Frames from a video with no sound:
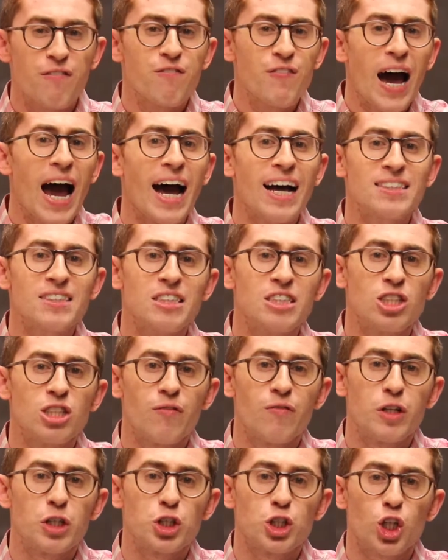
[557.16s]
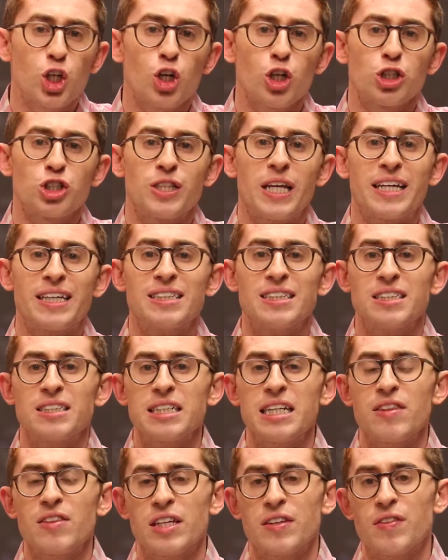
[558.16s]
facets of the church. They can
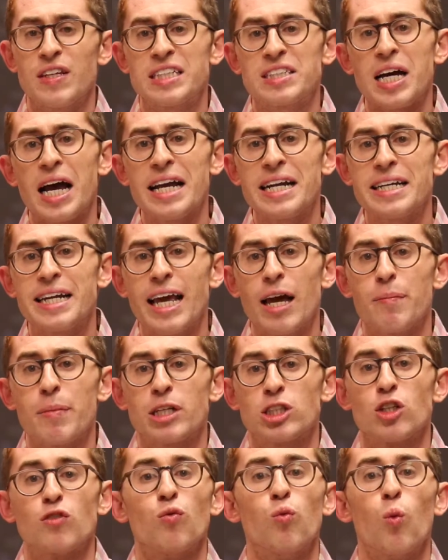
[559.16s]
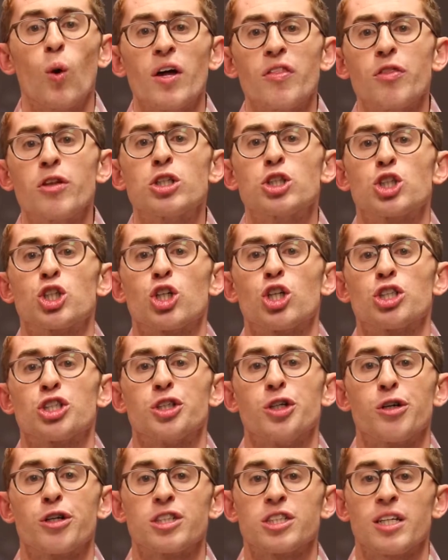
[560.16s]
see the dynamics of what the
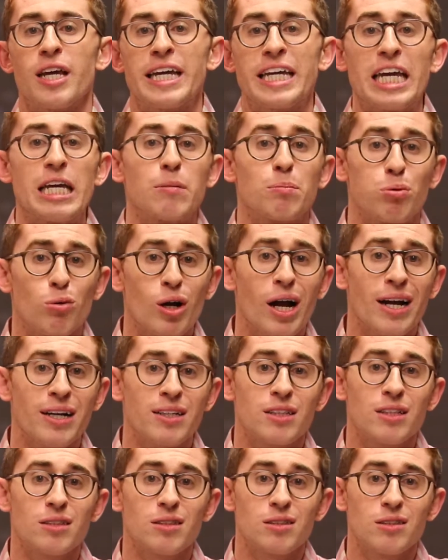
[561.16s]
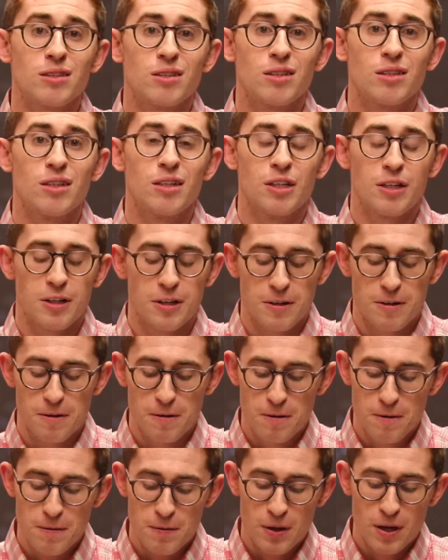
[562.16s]
church looks like in practice.
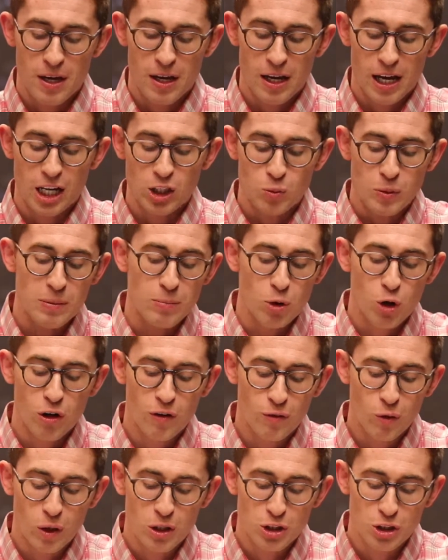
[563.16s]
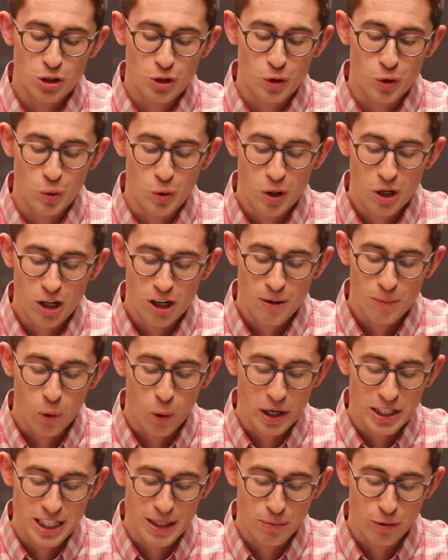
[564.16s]
As we move on to
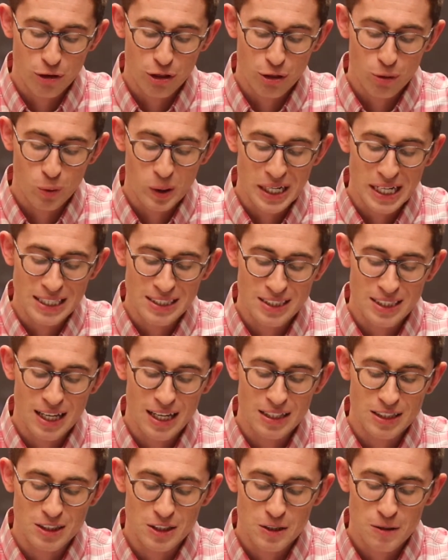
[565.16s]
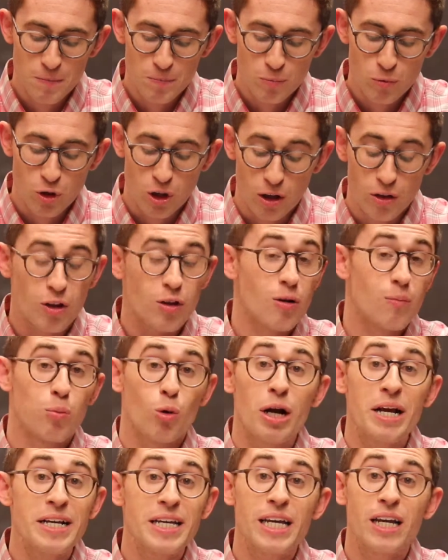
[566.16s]
point number 3, it says the
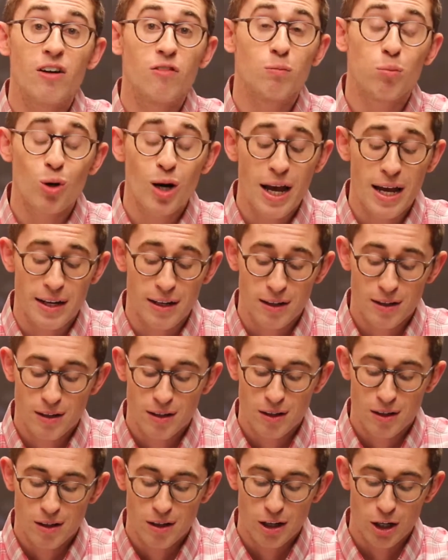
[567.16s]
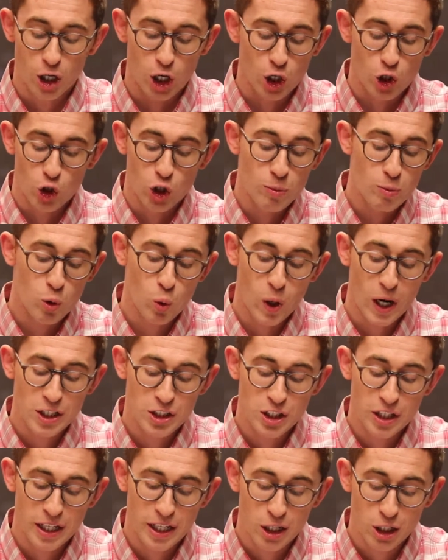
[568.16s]
breaking of bread. And our group
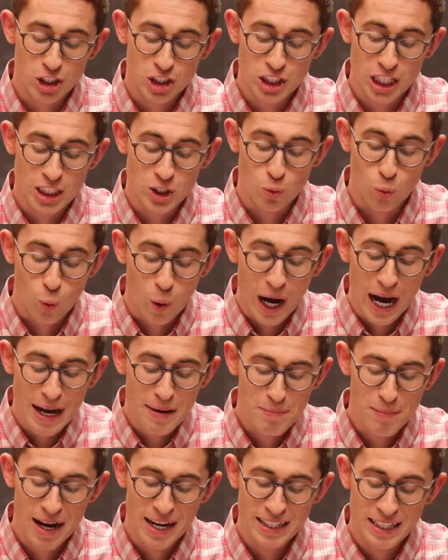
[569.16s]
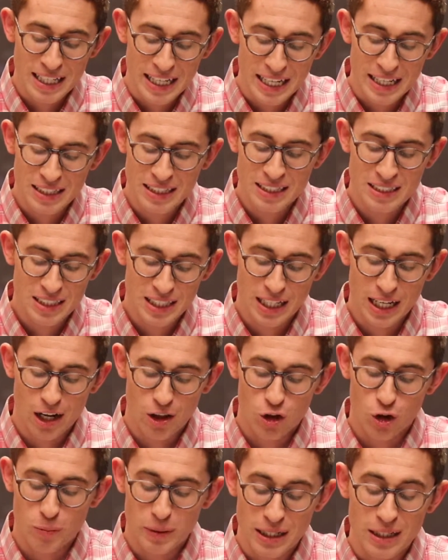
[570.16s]
question here says, why might eating
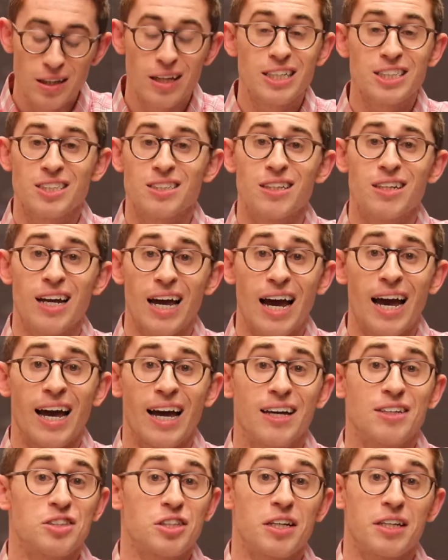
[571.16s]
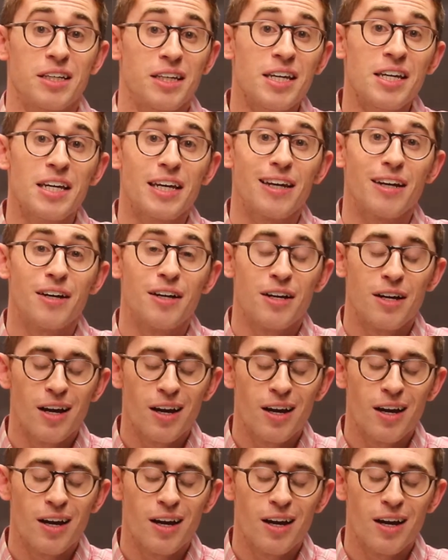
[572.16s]
together be listed as a key?